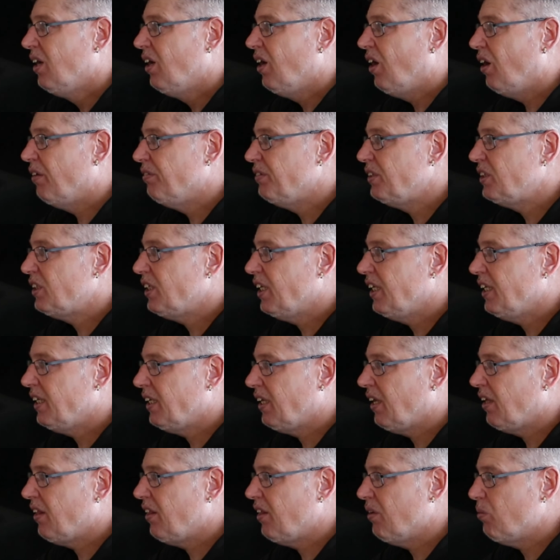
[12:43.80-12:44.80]

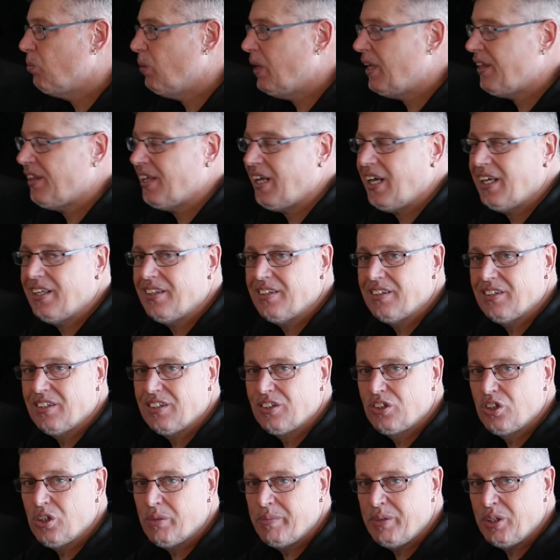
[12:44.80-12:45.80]
Obviously the weather
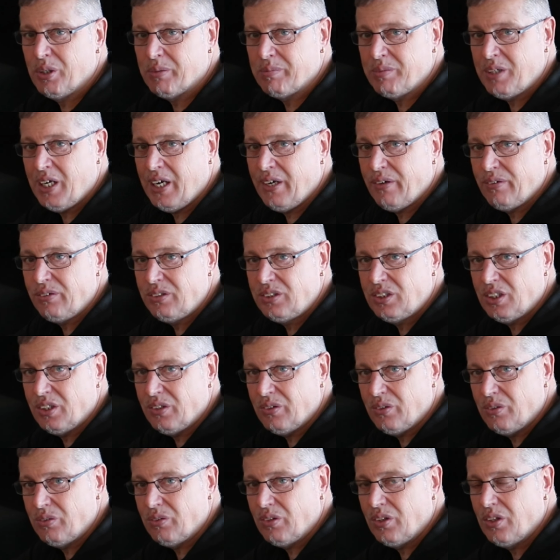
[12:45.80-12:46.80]
coming up now
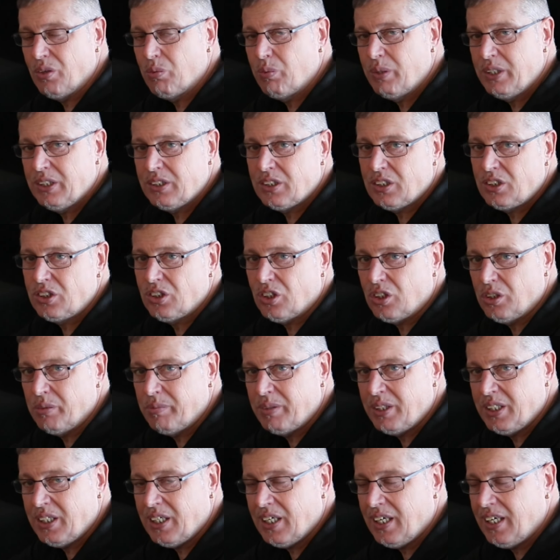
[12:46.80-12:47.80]
to the winter time
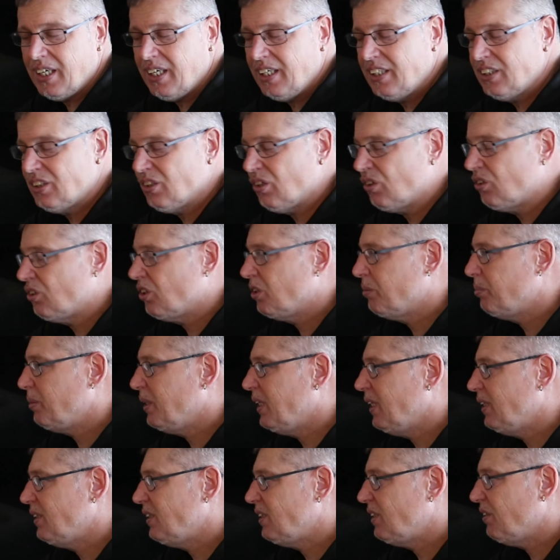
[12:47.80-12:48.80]
of the year is not going to be
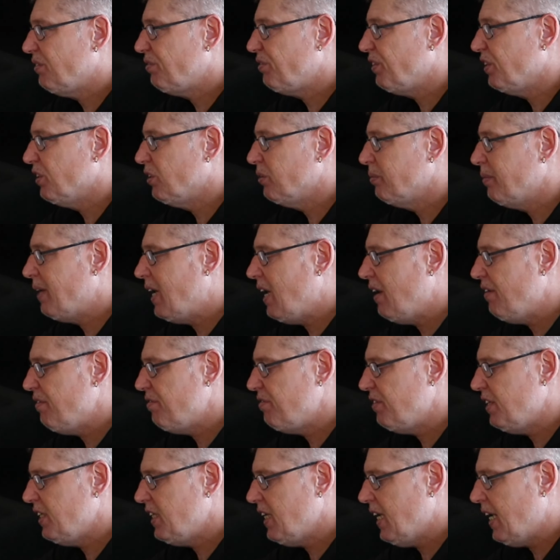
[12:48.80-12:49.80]
easy to film
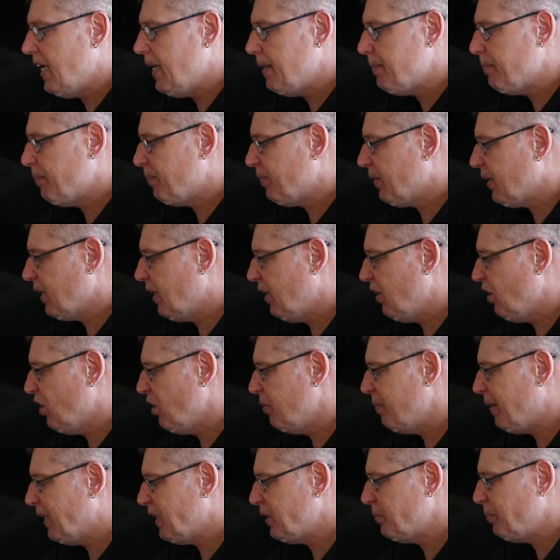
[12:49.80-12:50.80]
every day, and
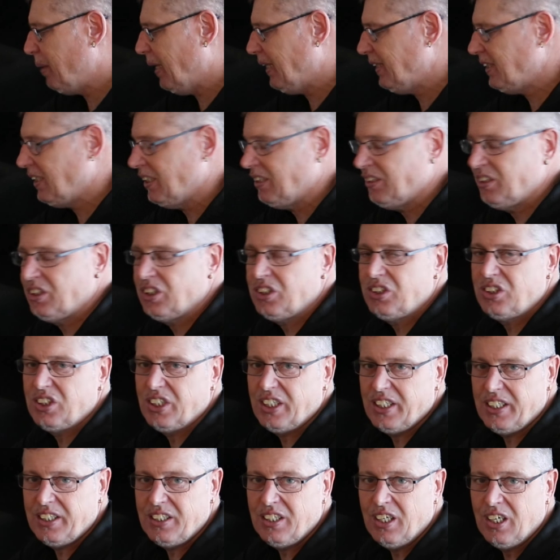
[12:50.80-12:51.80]
I'm expecting to
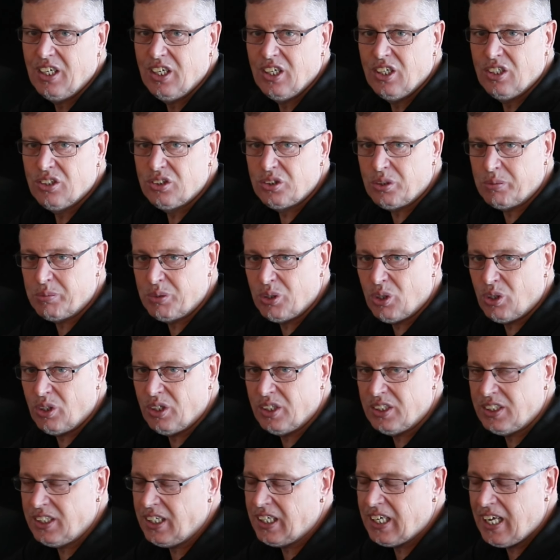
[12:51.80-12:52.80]
see some kind
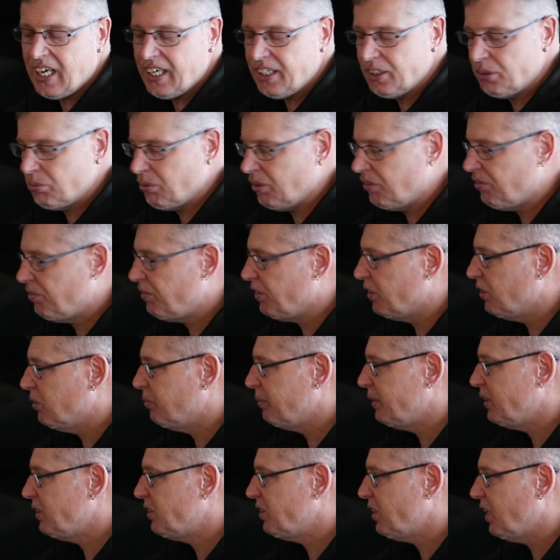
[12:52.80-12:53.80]
of delays with
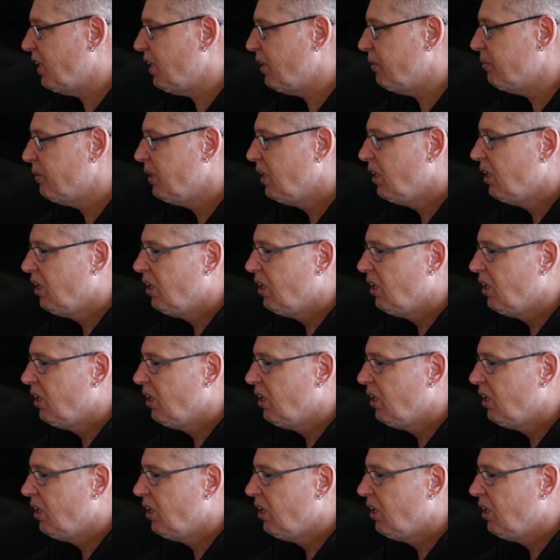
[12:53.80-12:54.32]
filming, so